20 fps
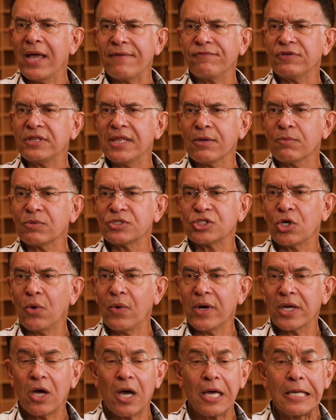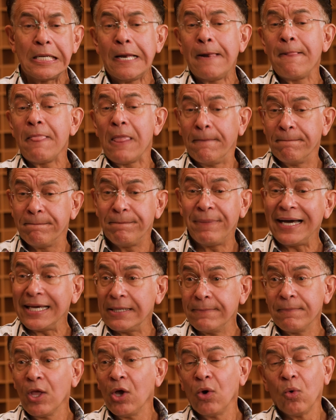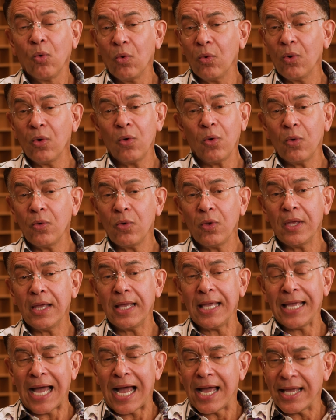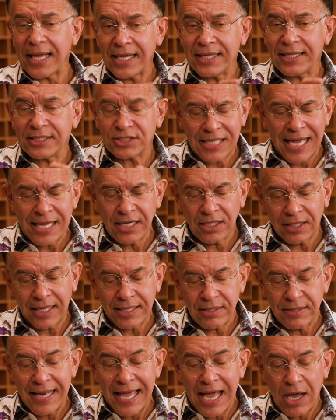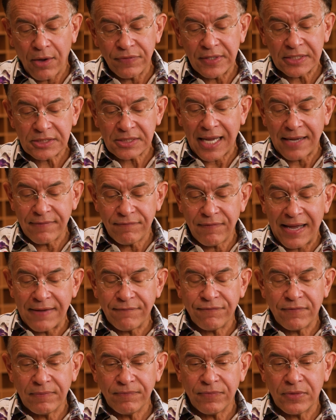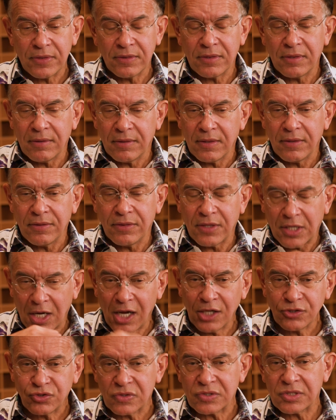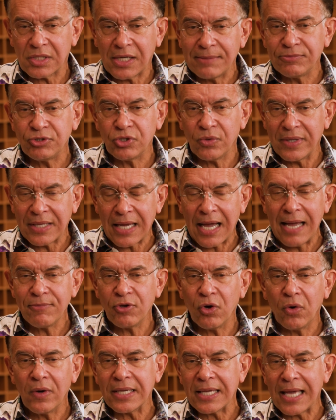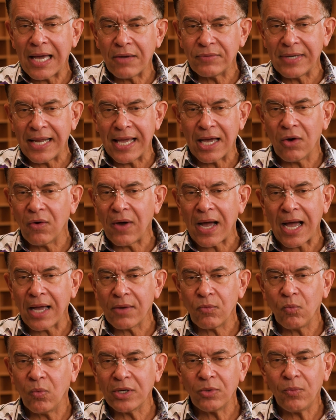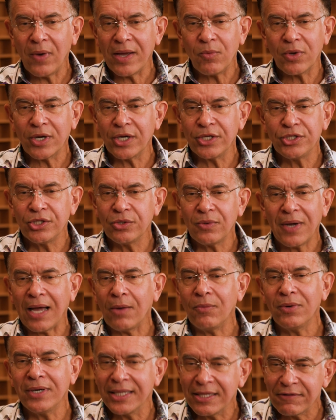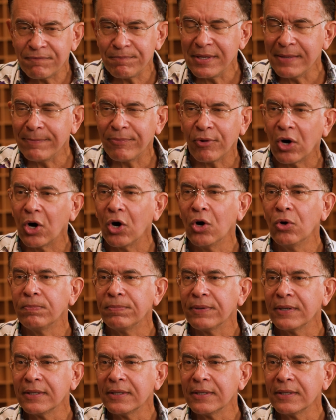everything was going on. But it's kind of like now, and this I've the concerts that I'm doing, I'm going out now. What do I want to do? I want to give people hope.